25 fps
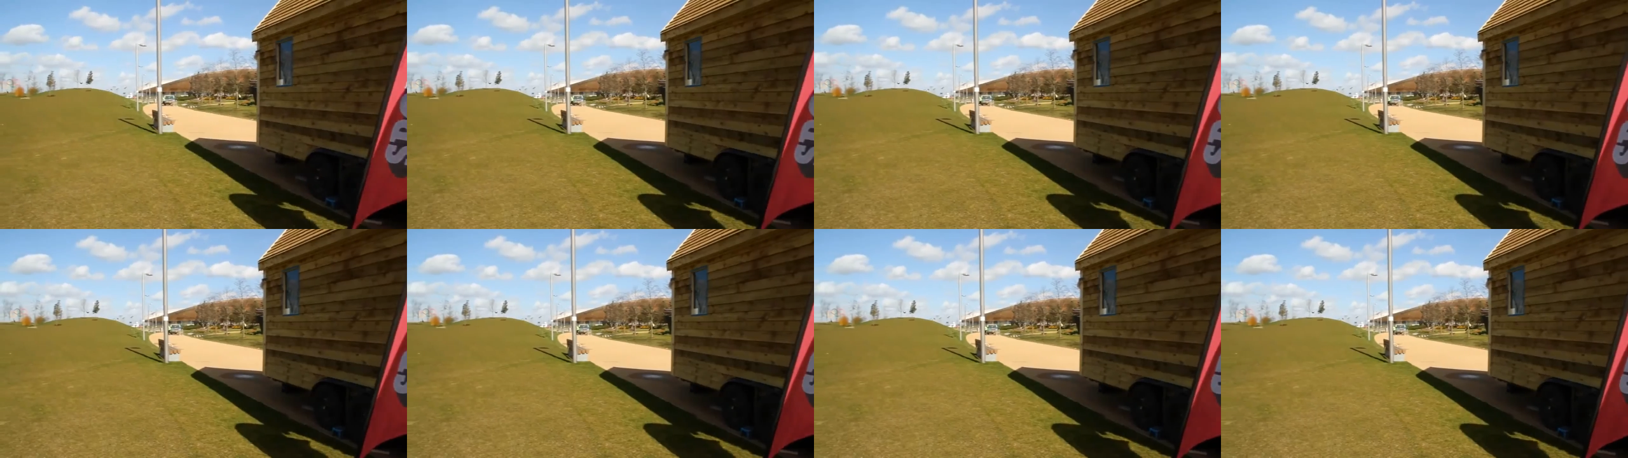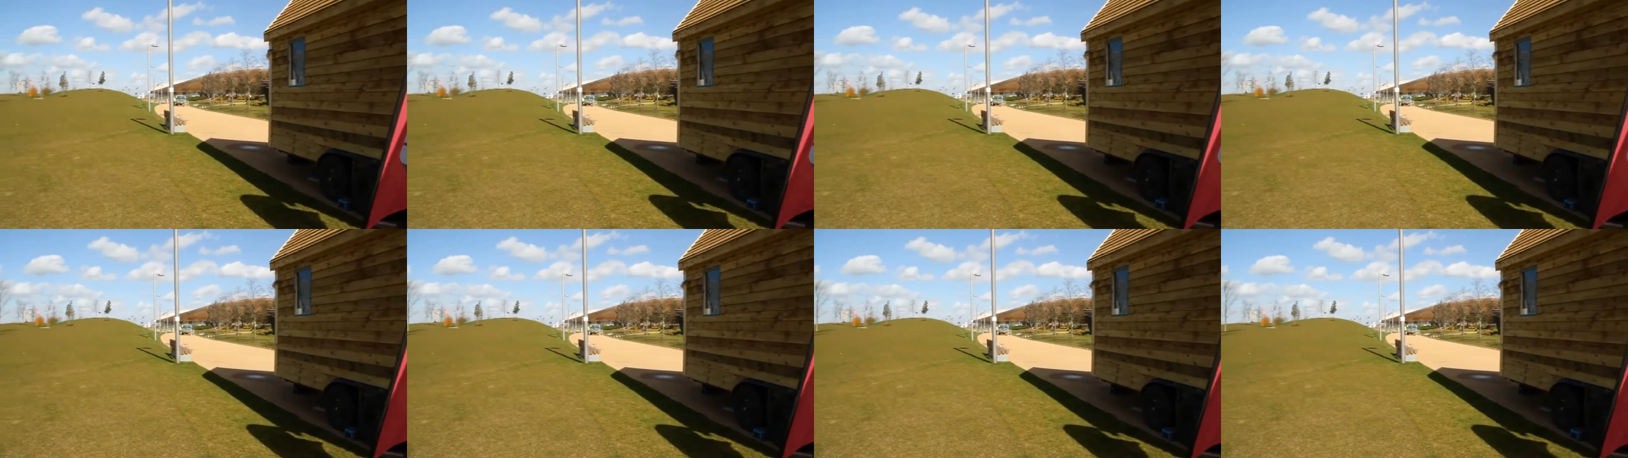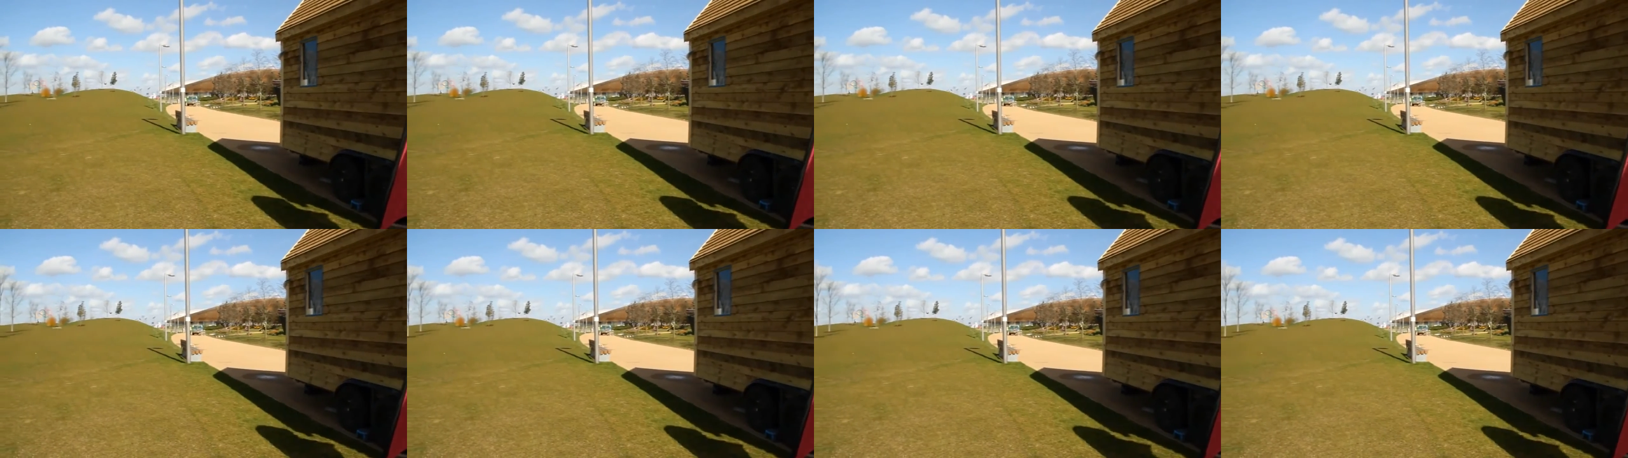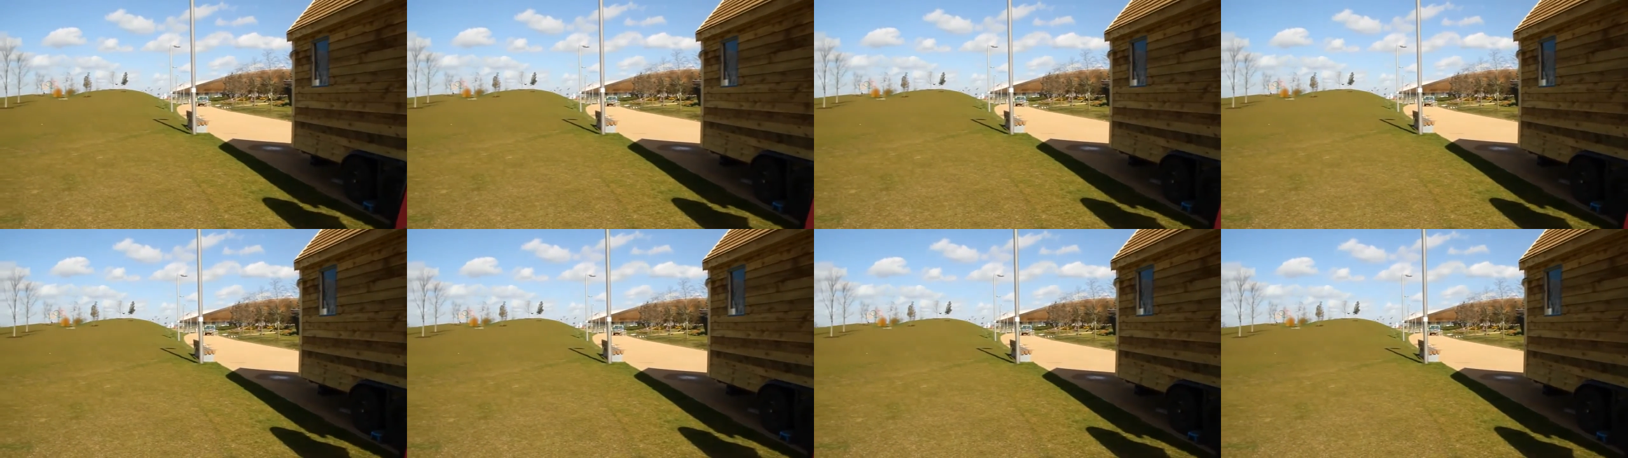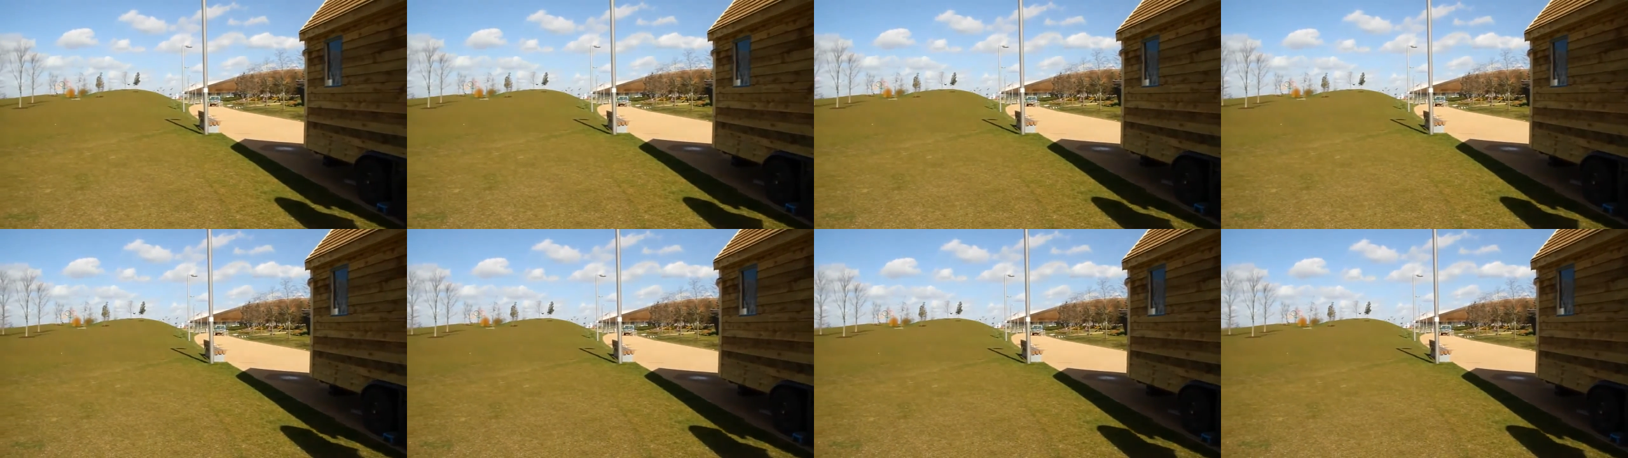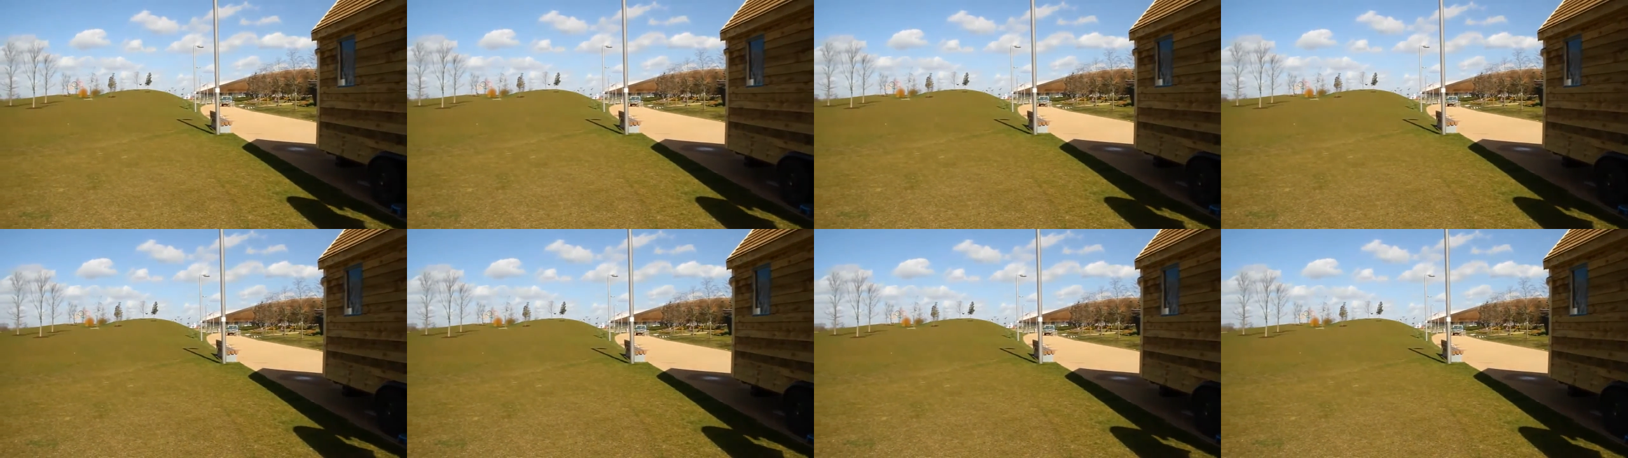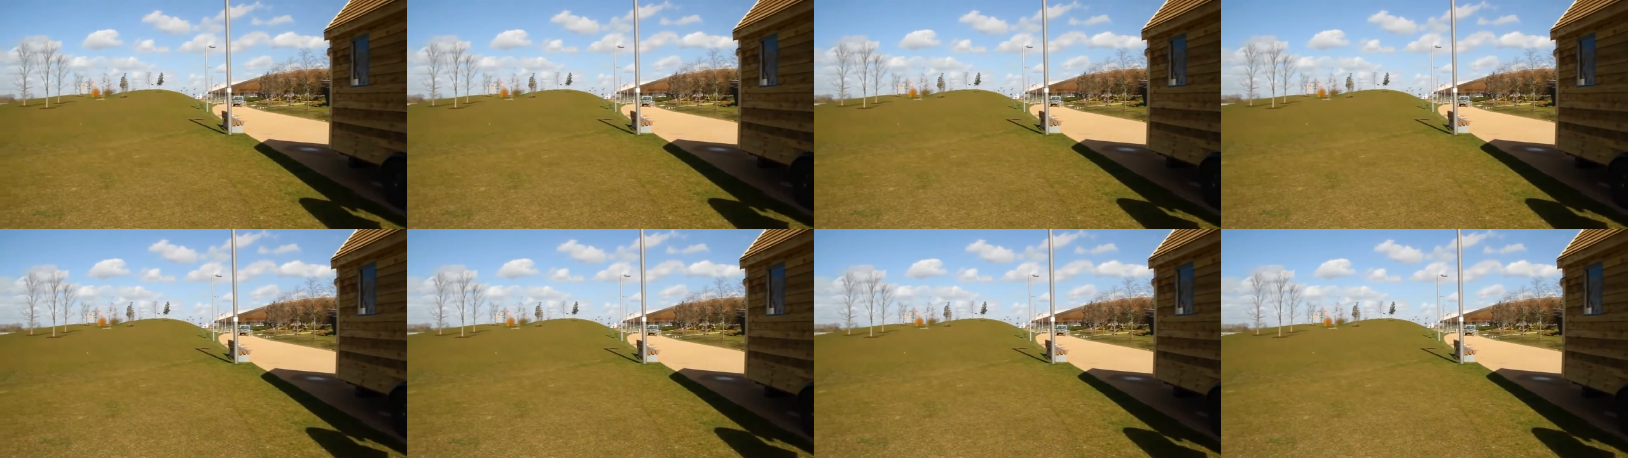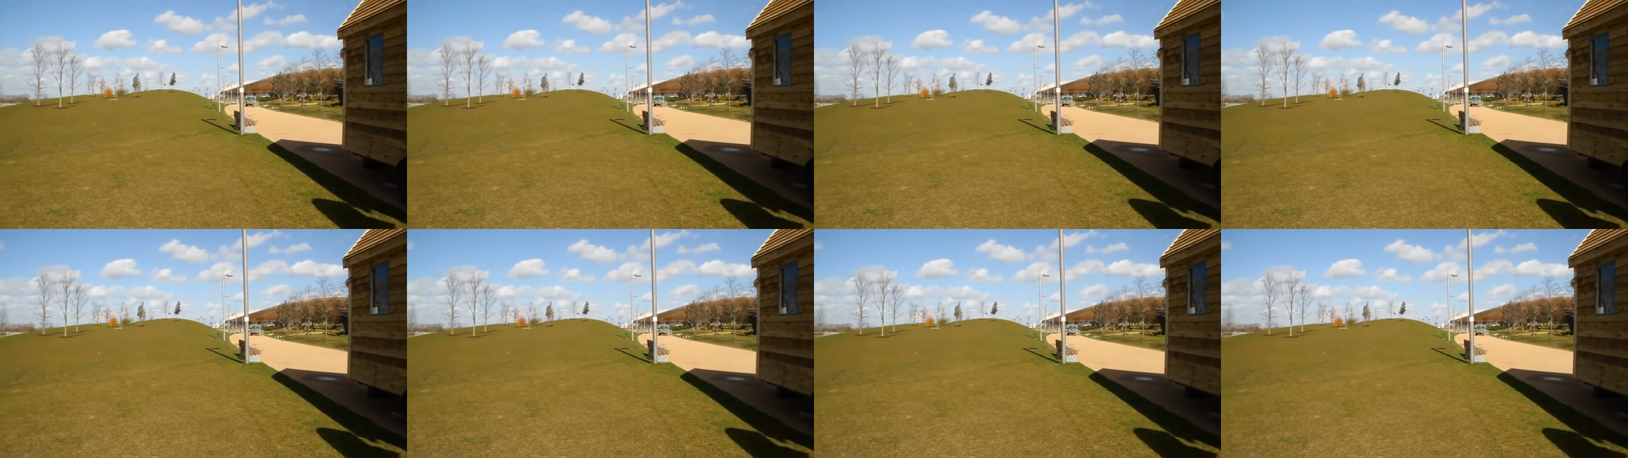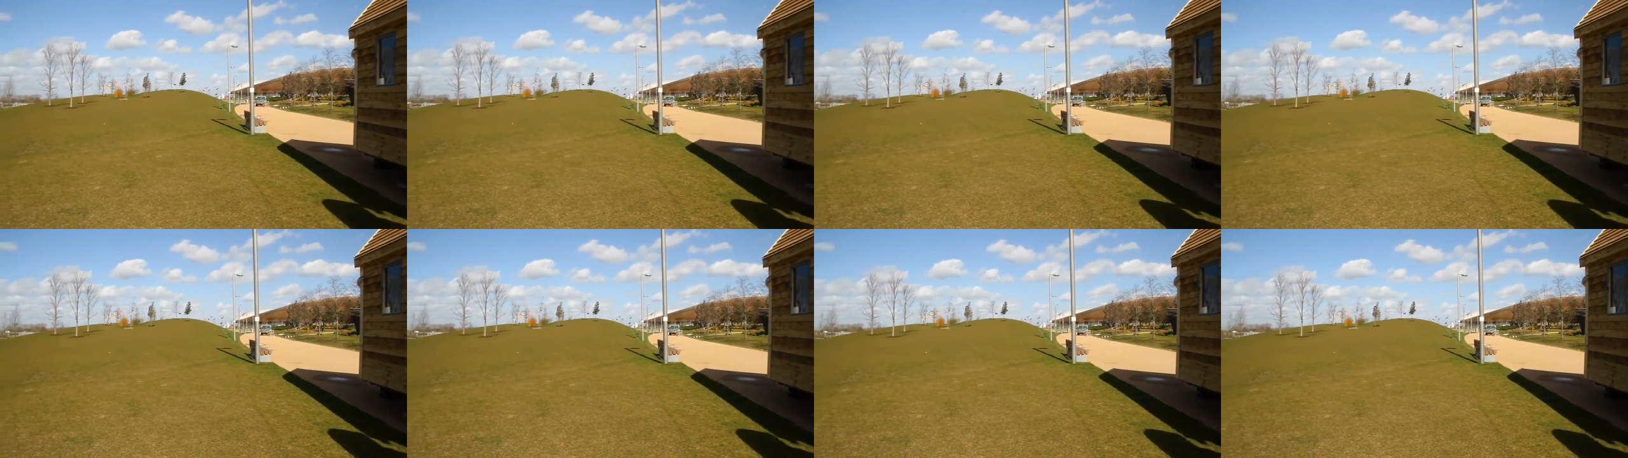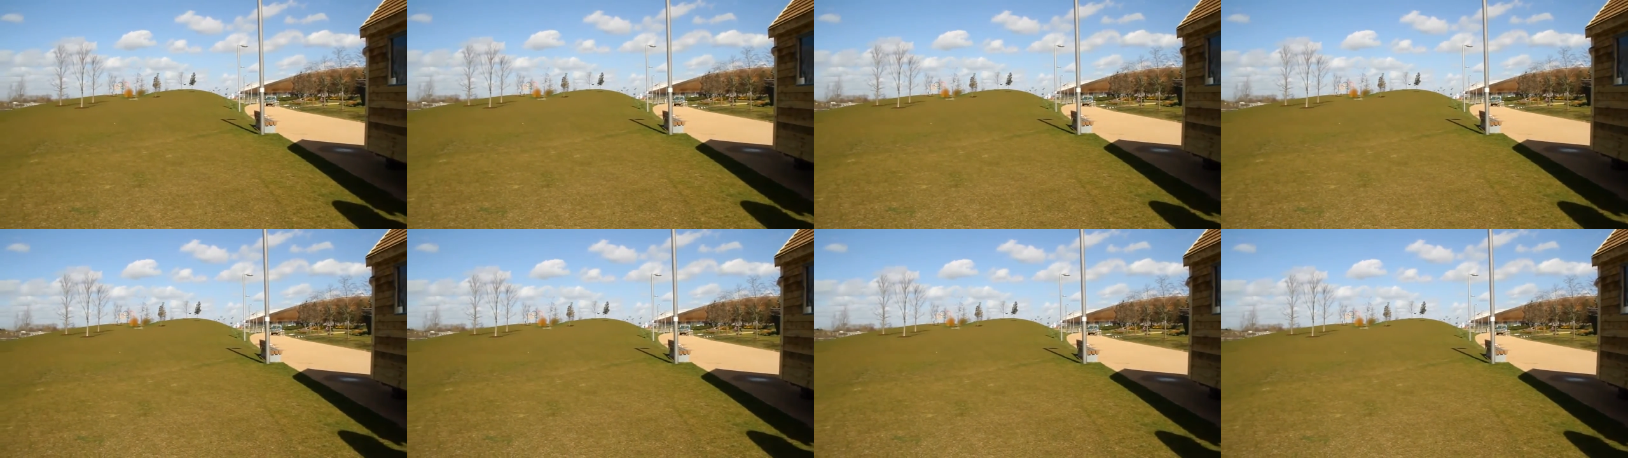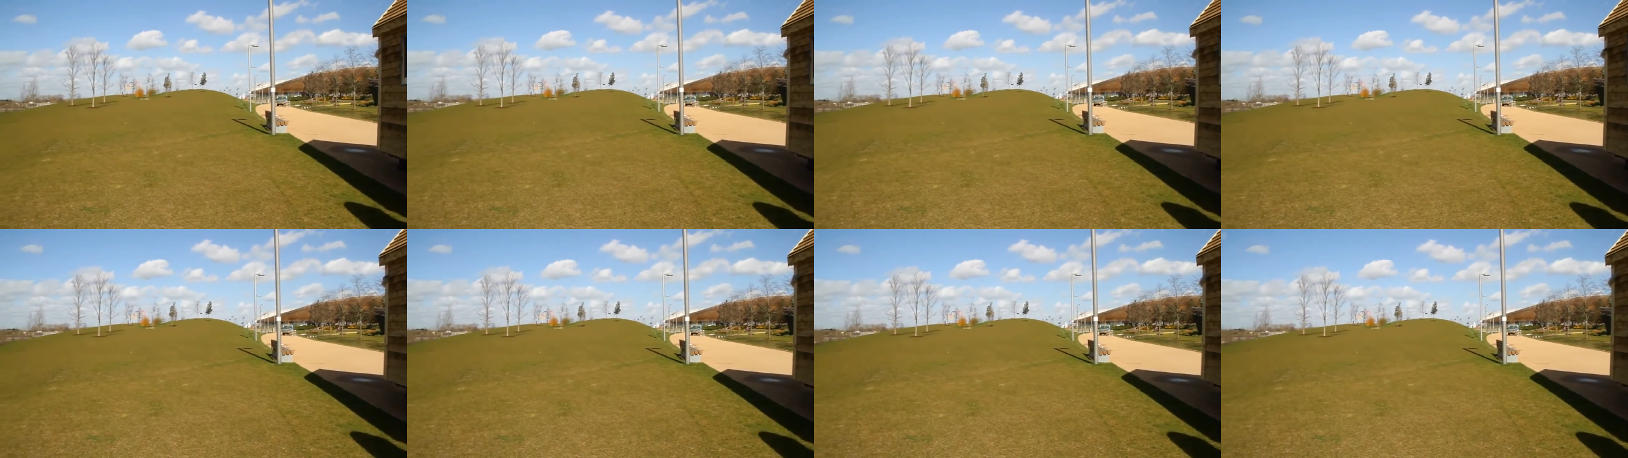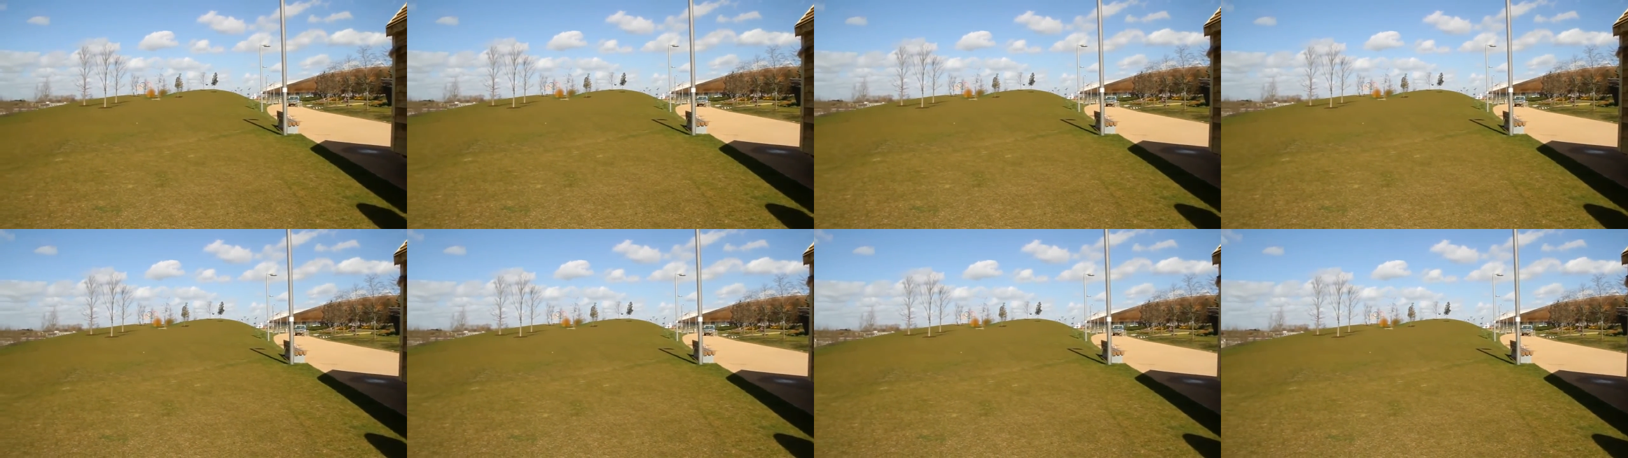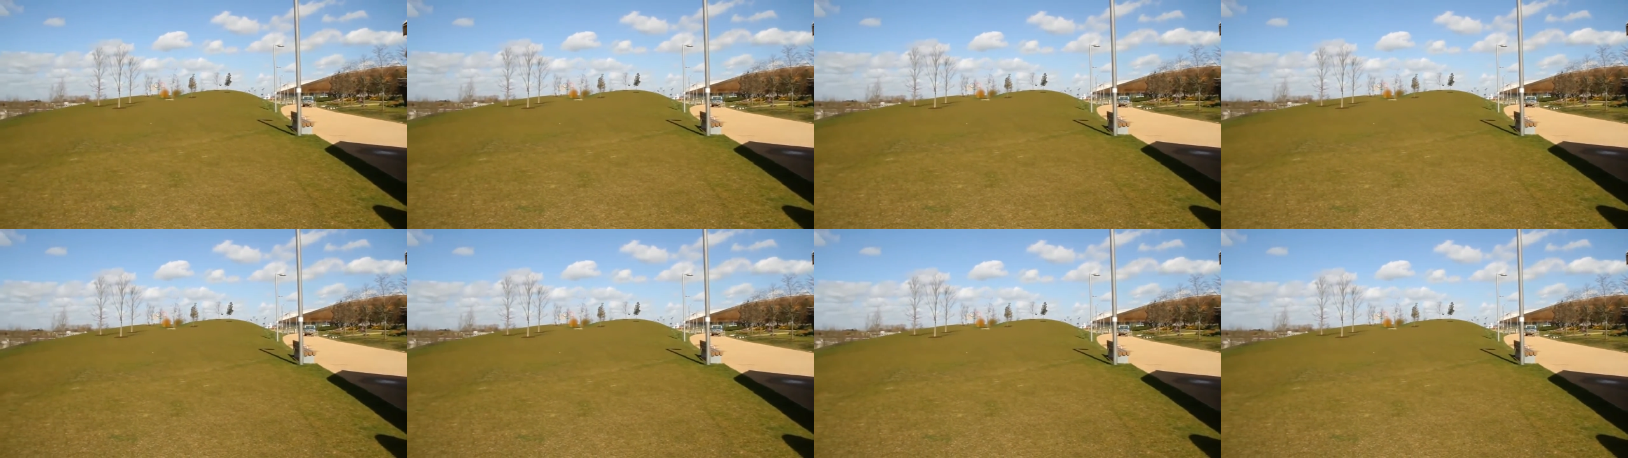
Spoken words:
No face is visible, so there are no lips to read.